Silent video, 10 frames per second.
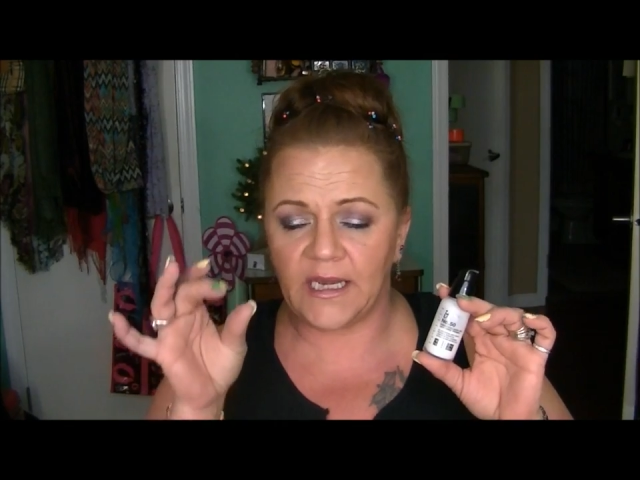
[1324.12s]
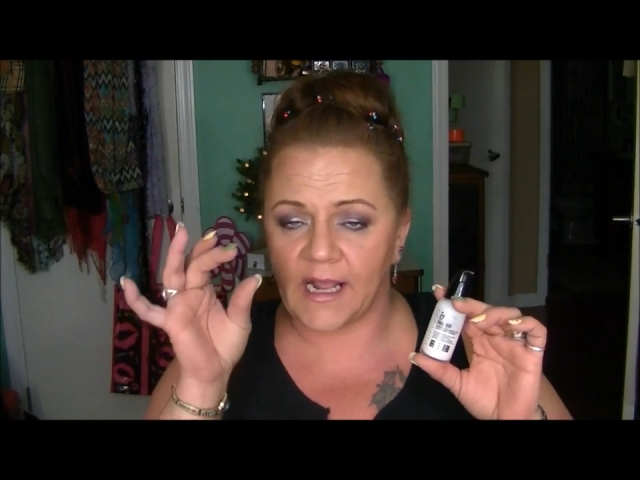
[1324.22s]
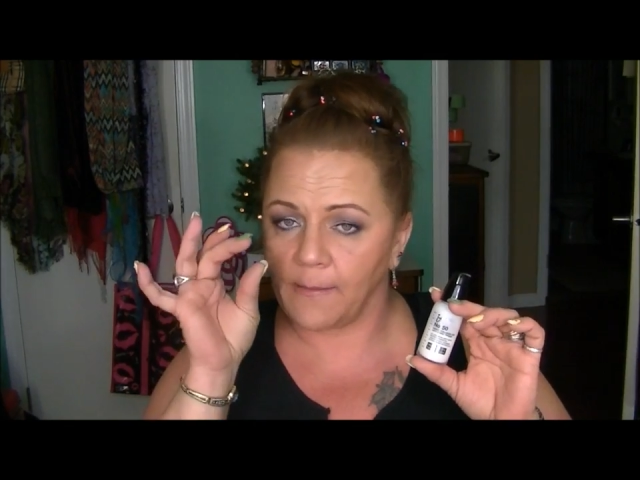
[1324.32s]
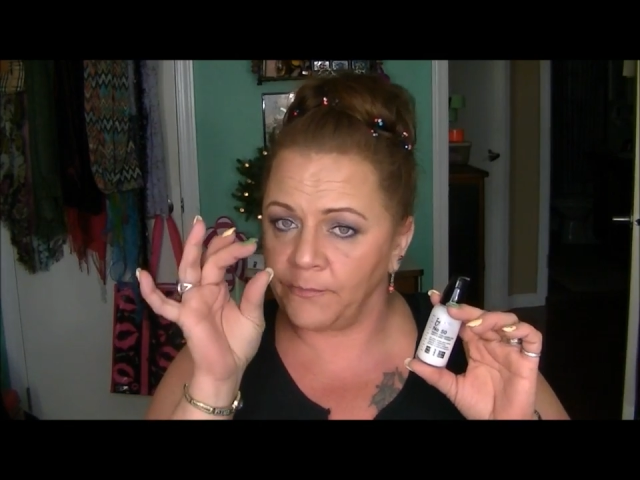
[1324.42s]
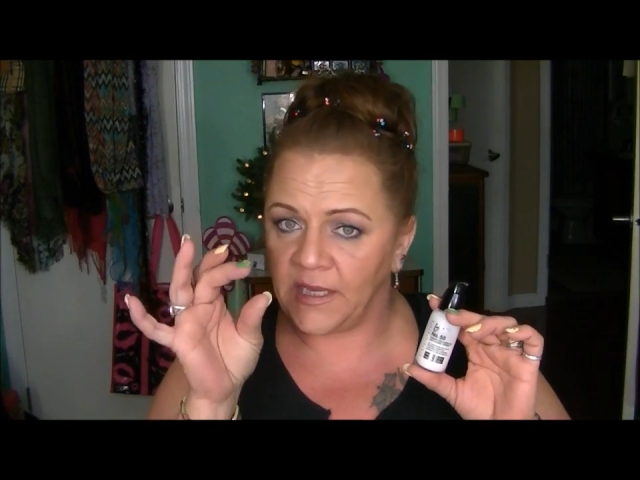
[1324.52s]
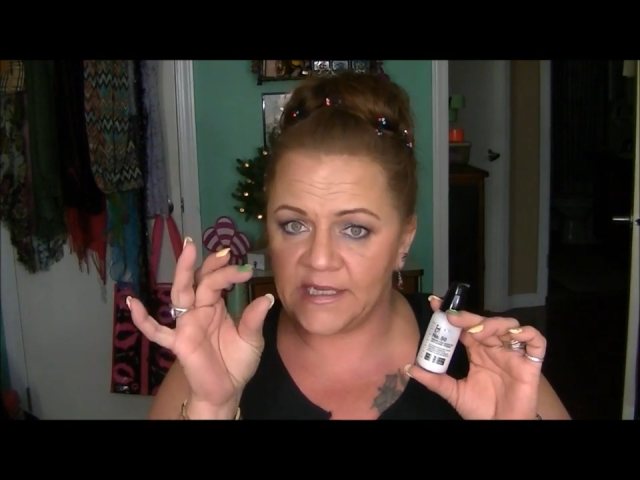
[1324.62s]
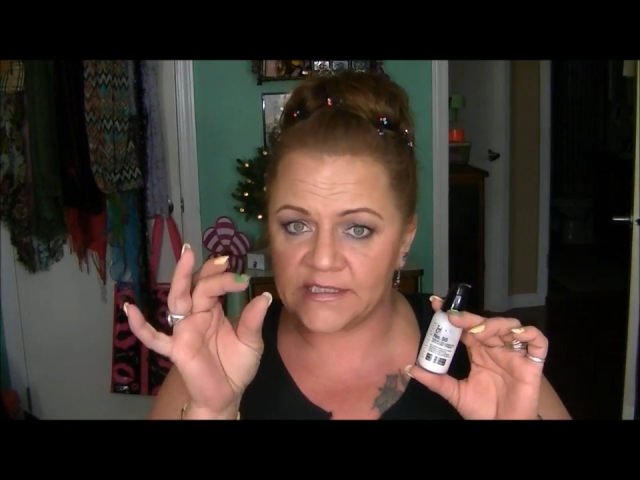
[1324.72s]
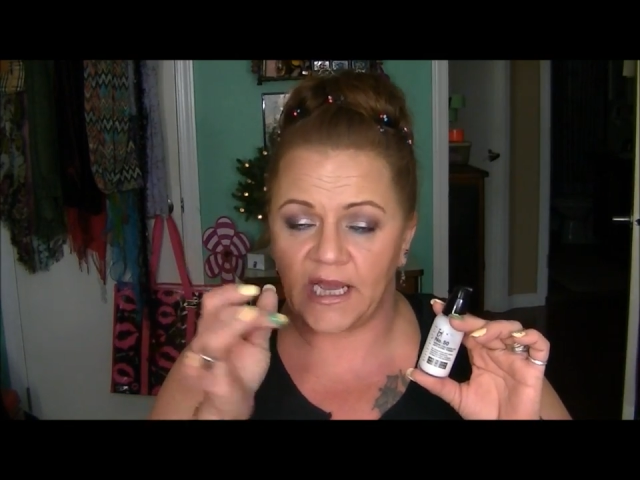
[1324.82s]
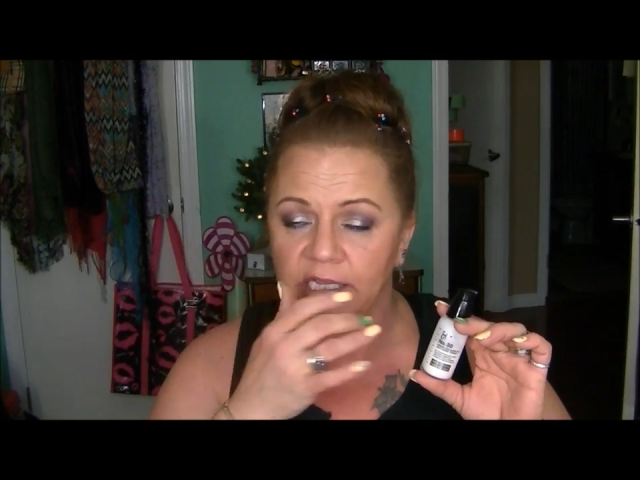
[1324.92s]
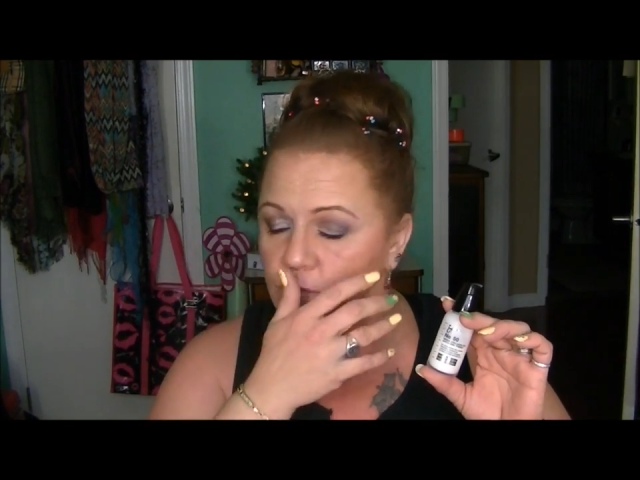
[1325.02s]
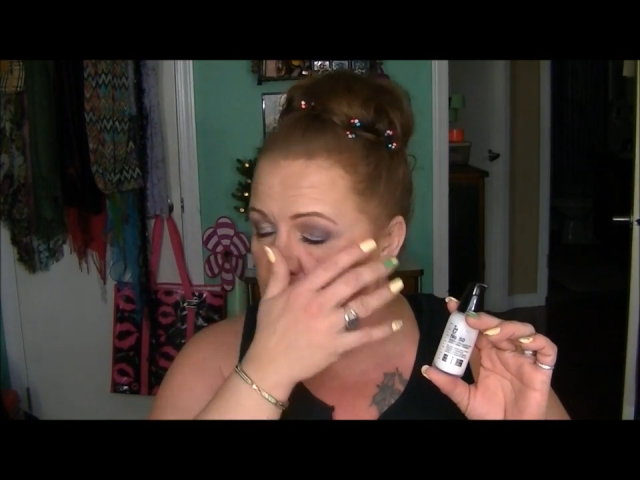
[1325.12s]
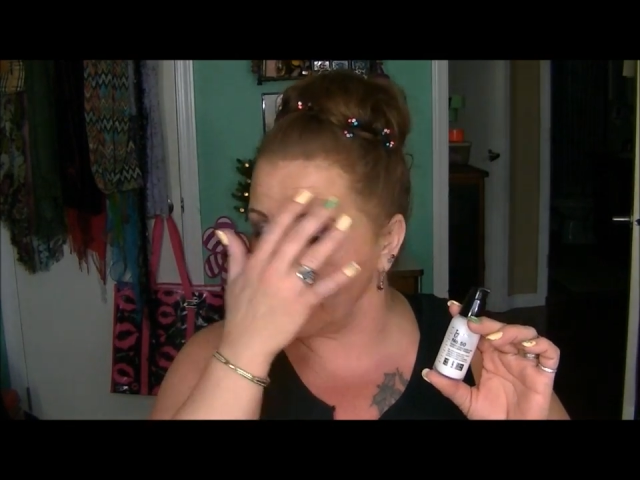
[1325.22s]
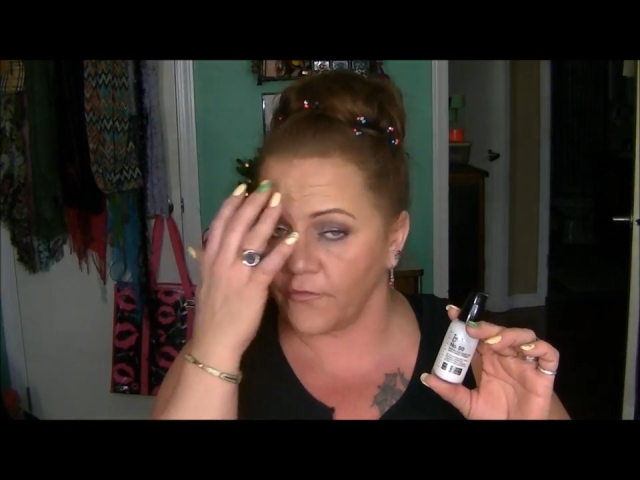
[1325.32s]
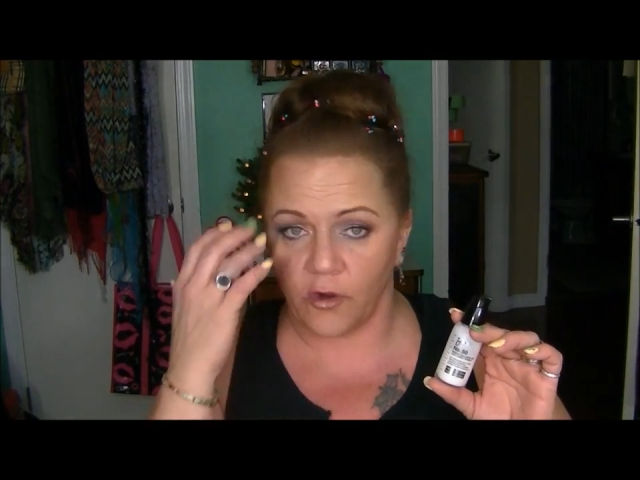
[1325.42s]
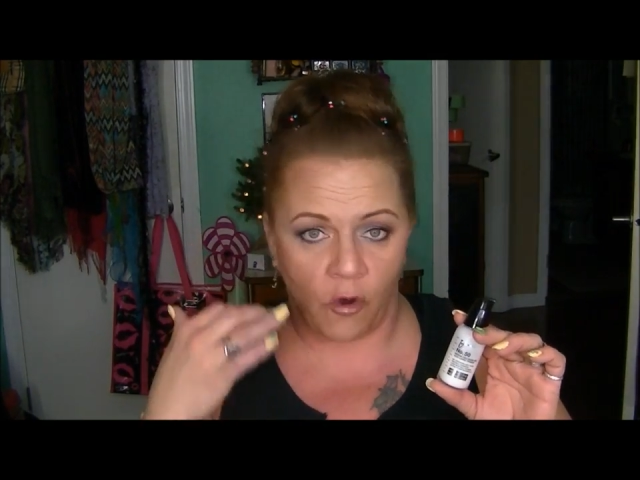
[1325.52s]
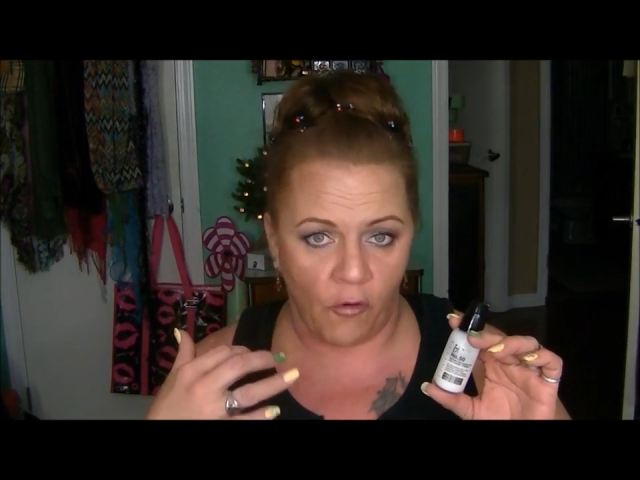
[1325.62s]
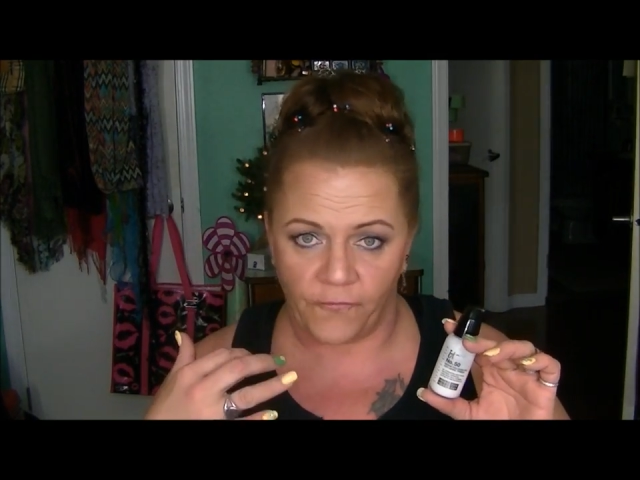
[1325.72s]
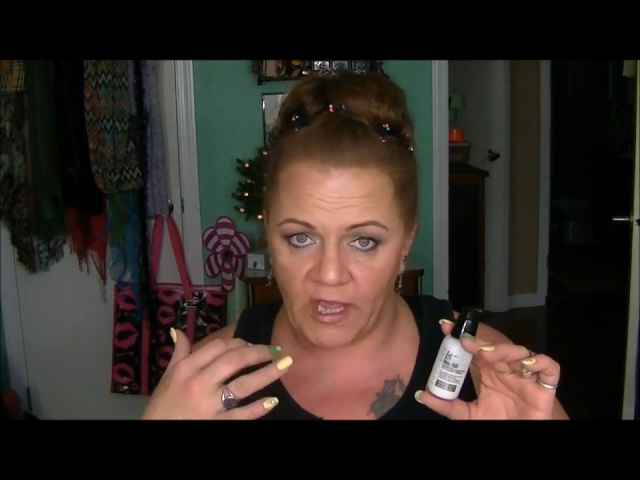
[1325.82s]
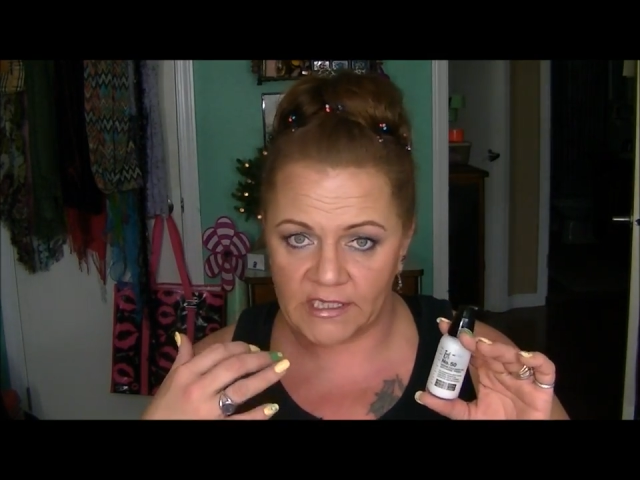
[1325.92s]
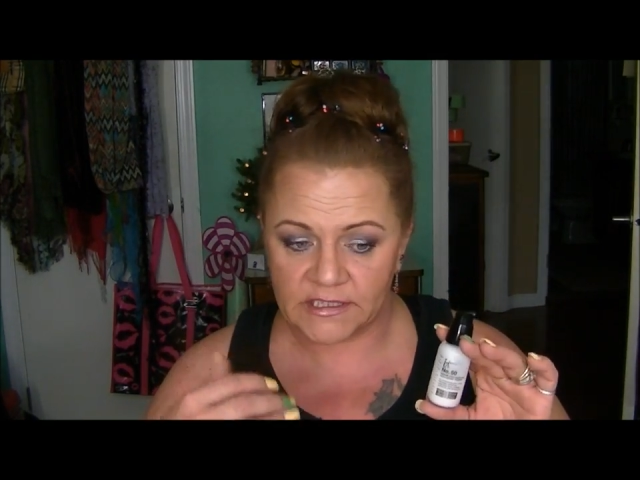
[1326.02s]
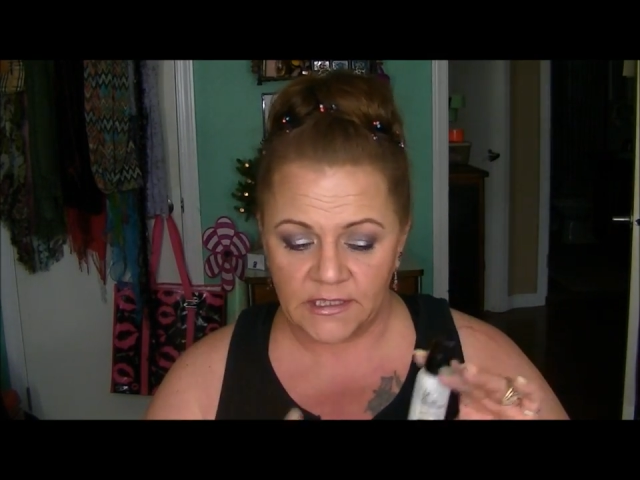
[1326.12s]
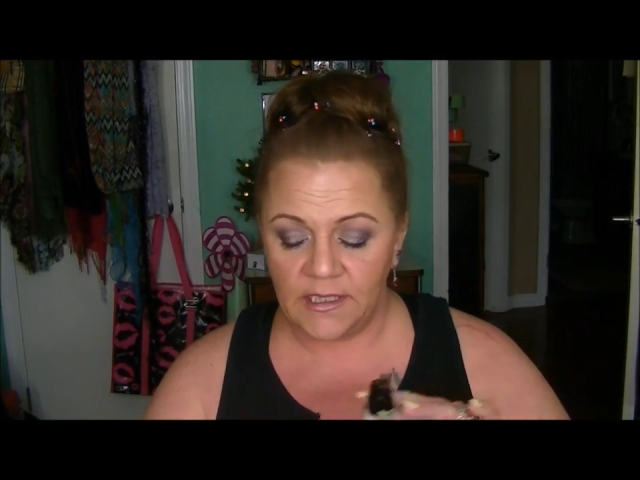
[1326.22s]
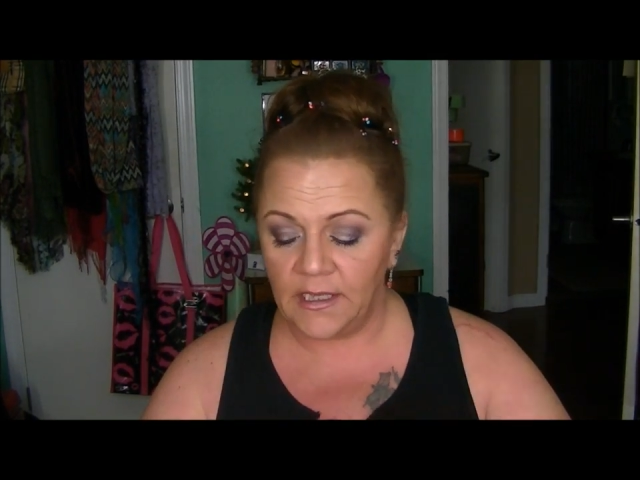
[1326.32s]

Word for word: like a pea size will cover your whole face.